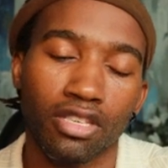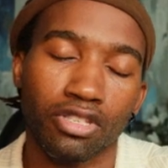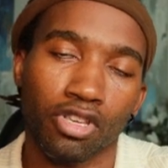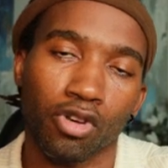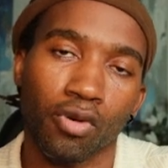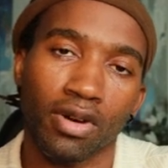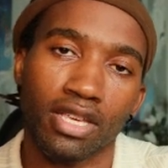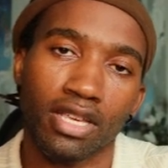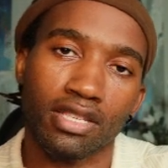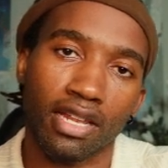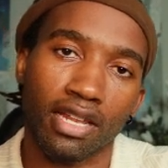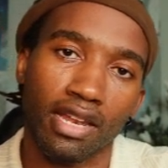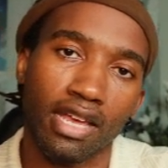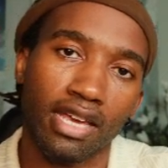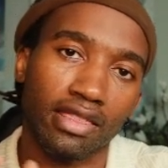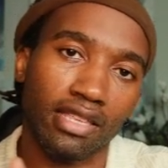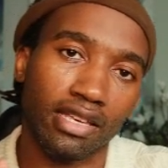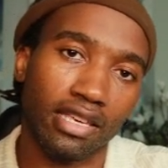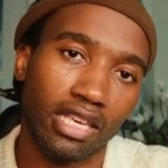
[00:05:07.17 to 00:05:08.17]
So you want to
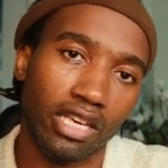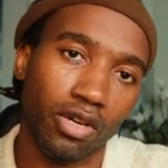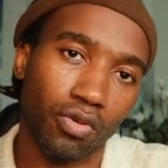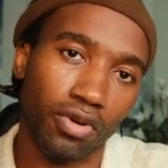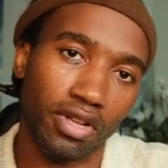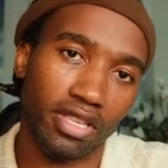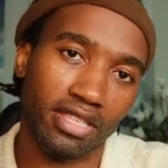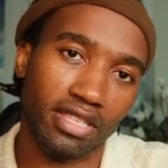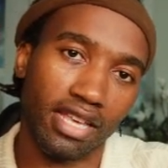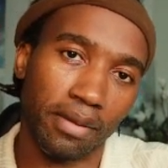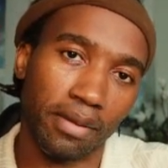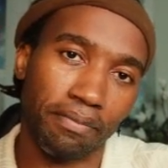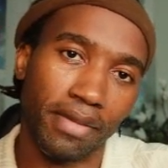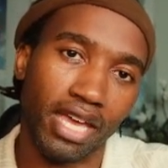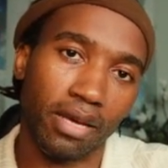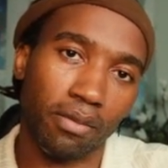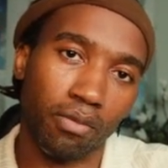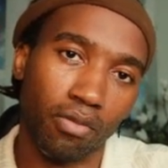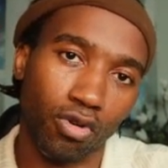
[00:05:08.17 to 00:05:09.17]
select the keywords that
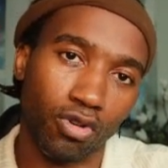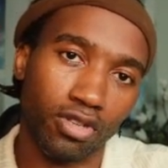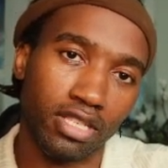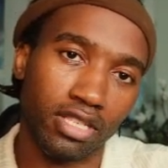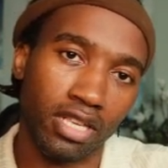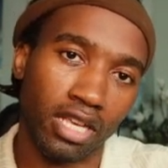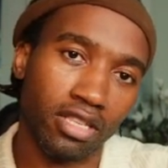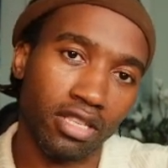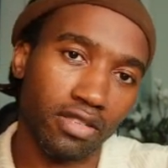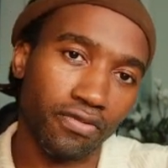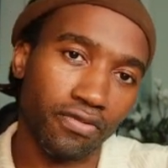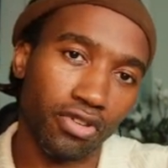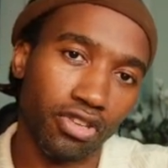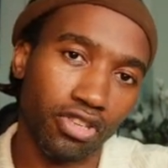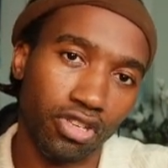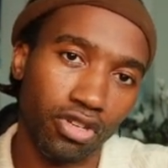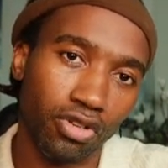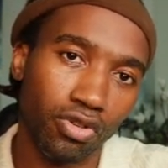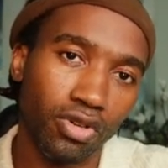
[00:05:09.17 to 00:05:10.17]
make more sense for
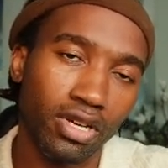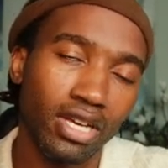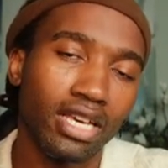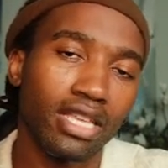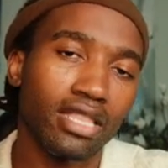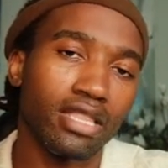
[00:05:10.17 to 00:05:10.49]
you.